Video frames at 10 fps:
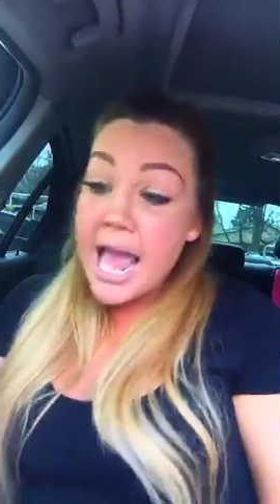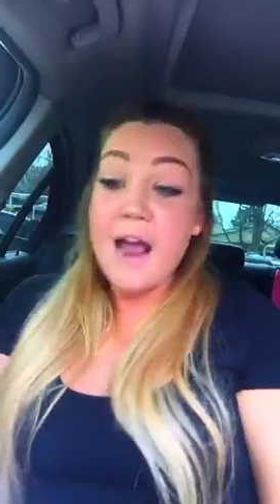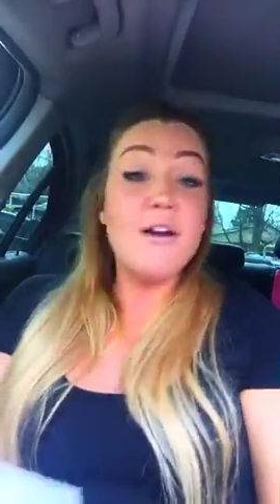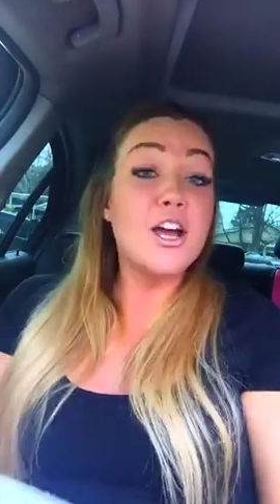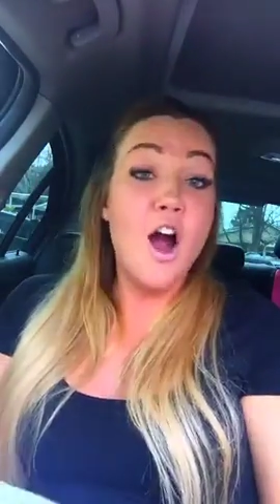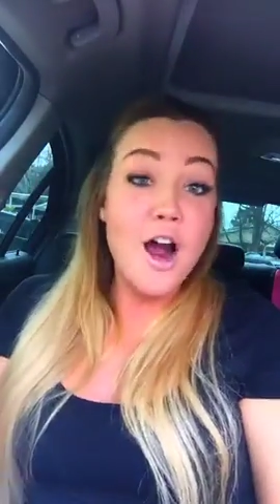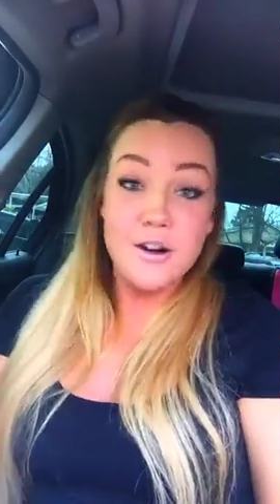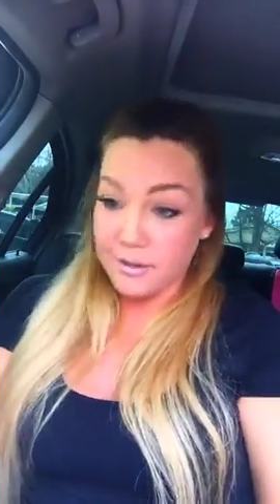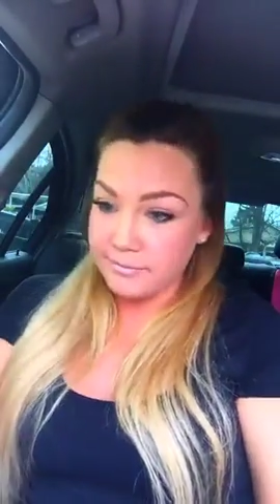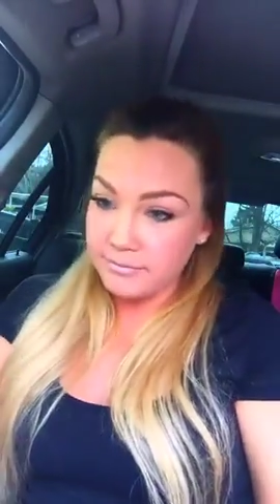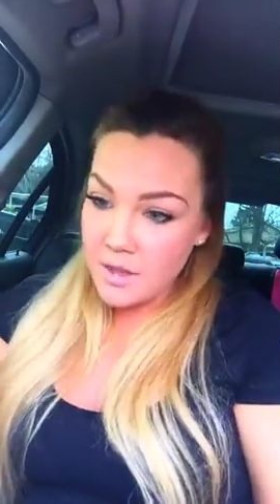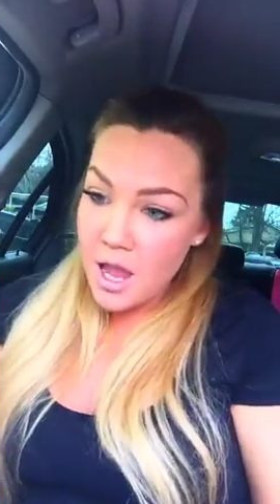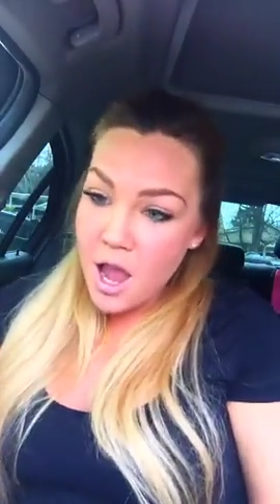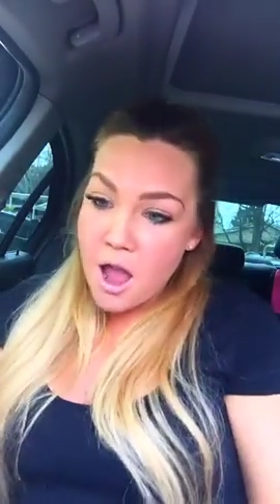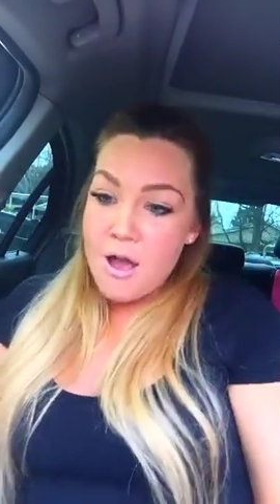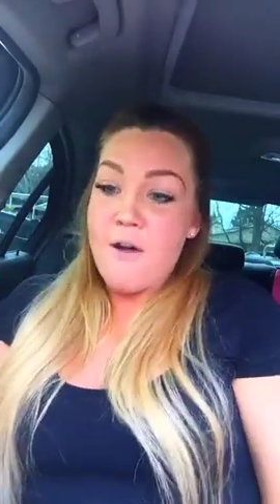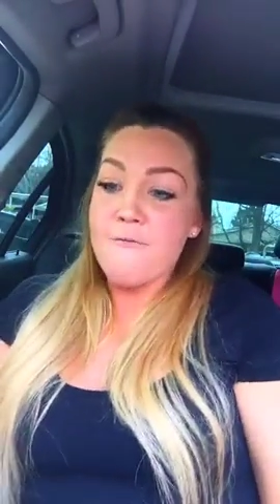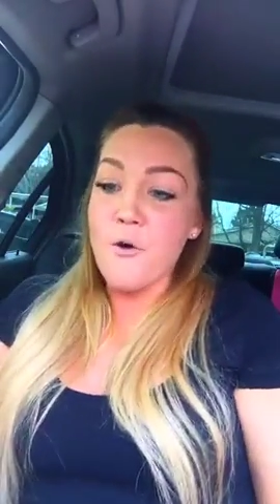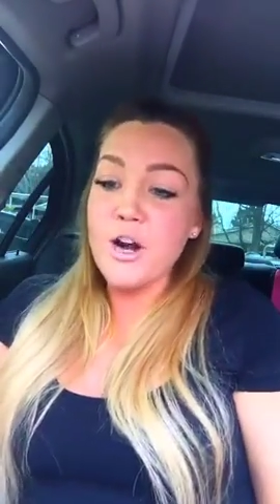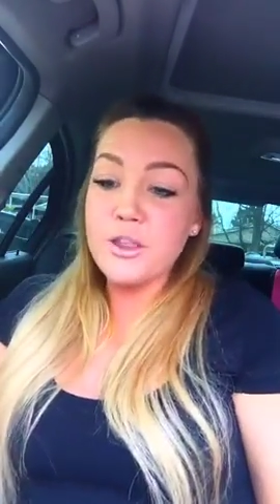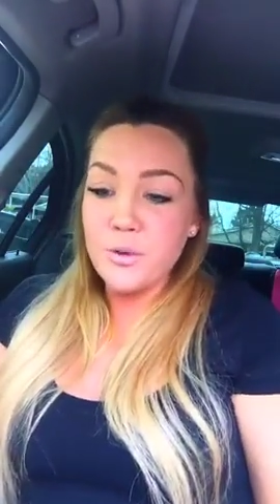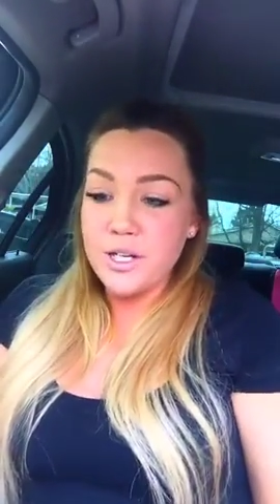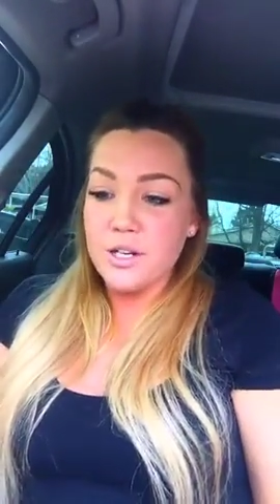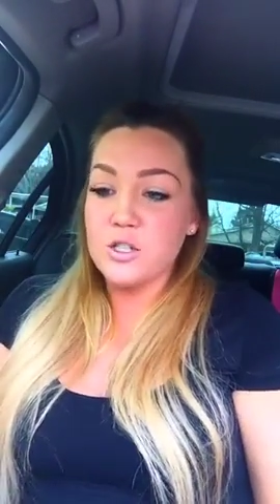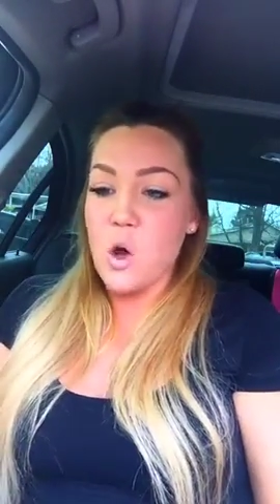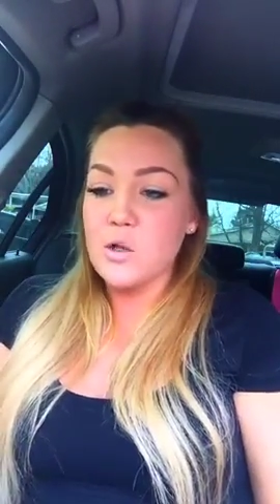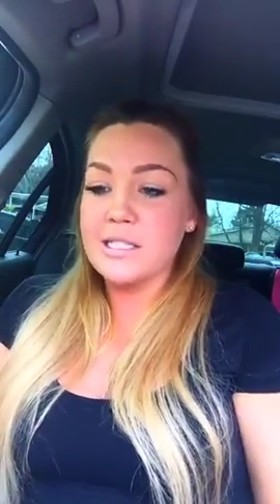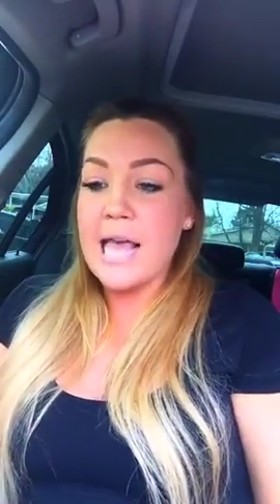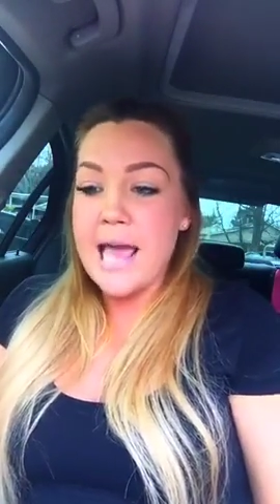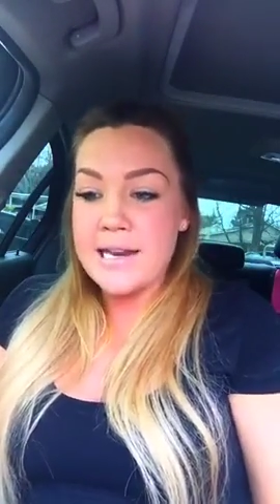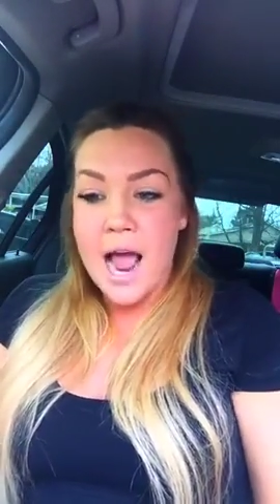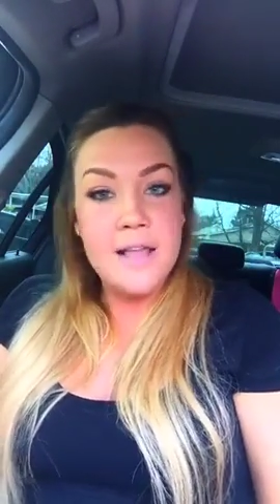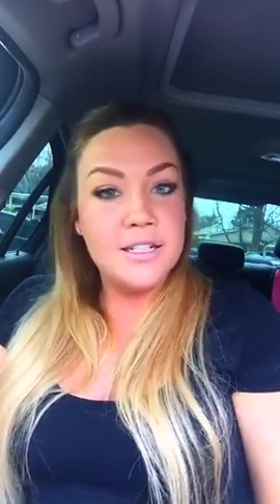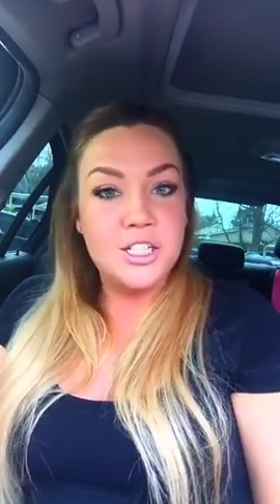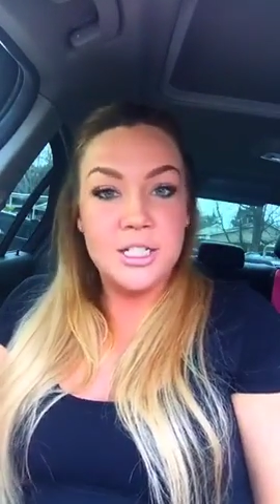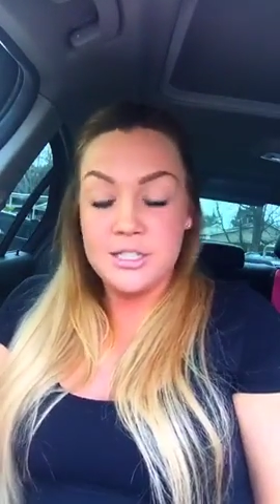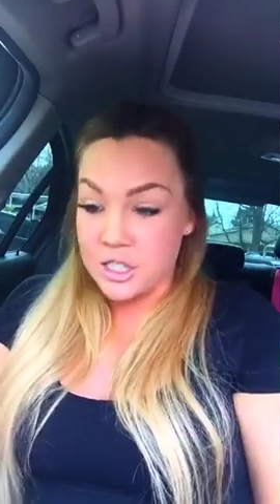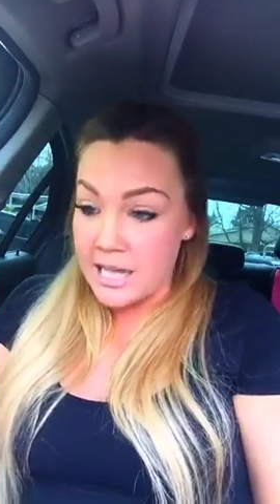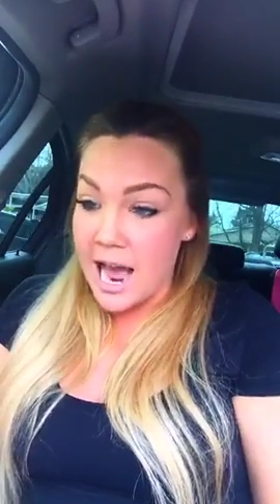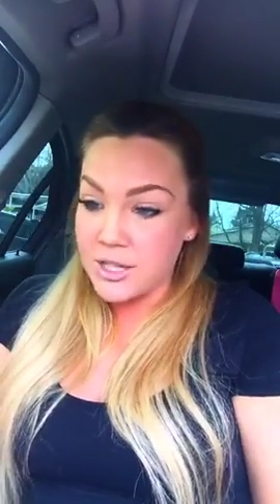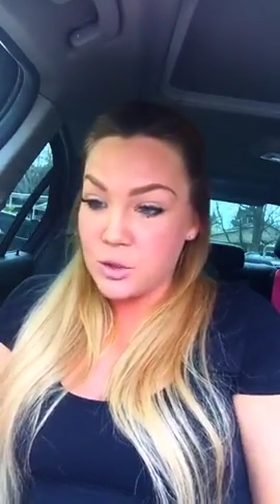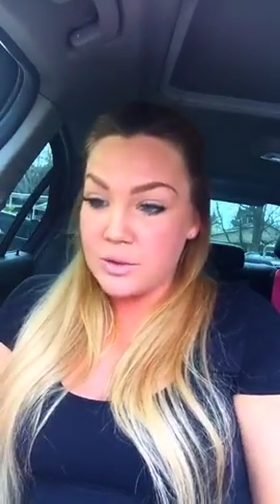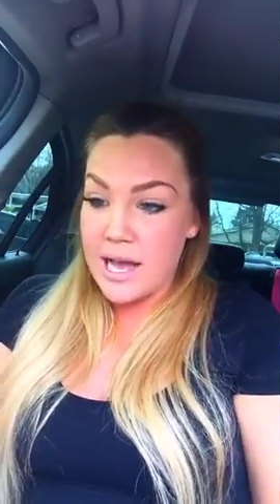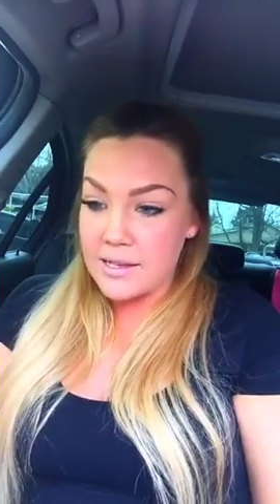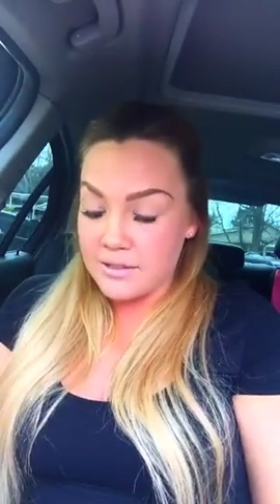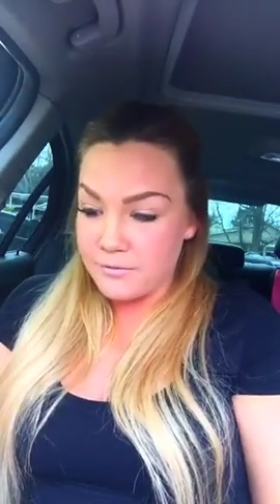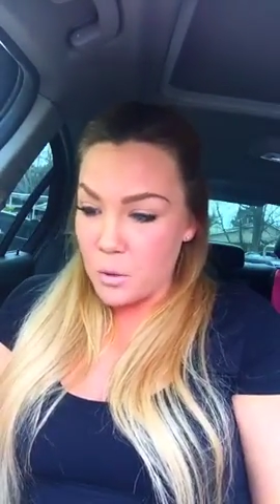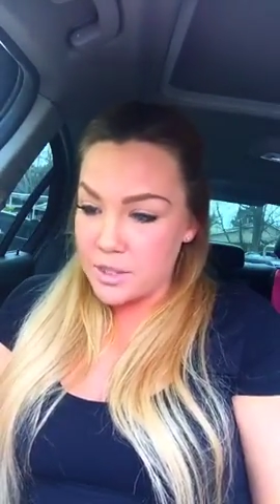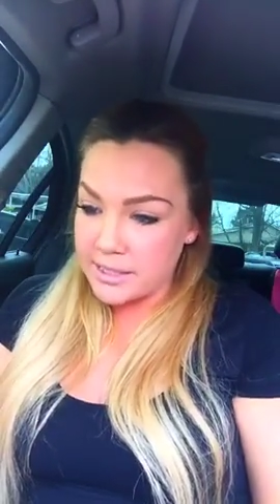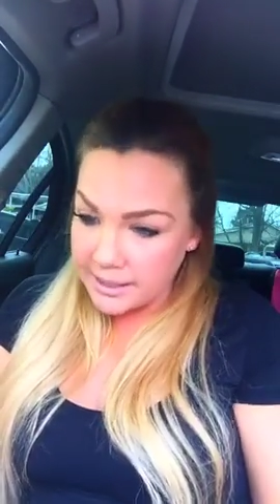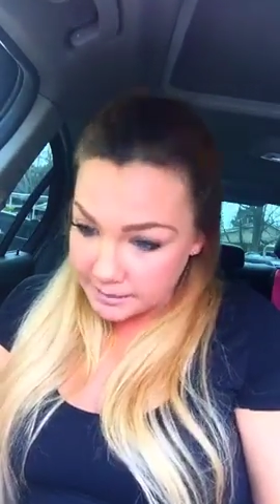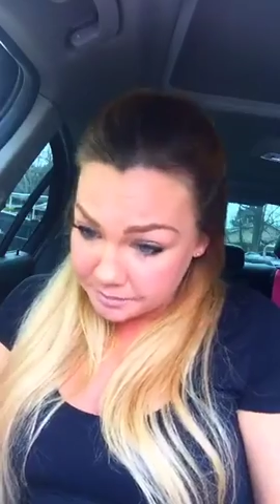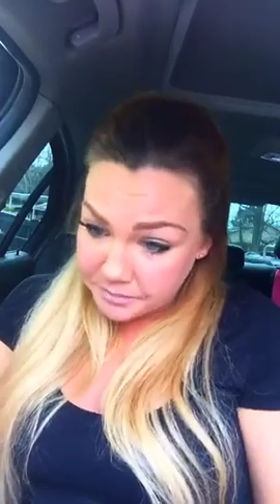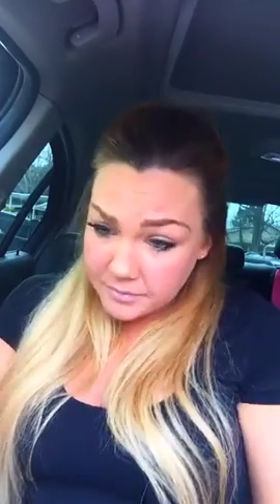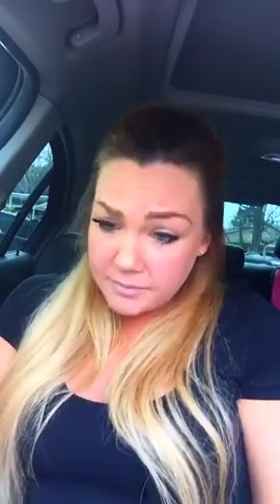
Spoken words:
Eric Gardner, 43 years old, Staten Island, July 2014.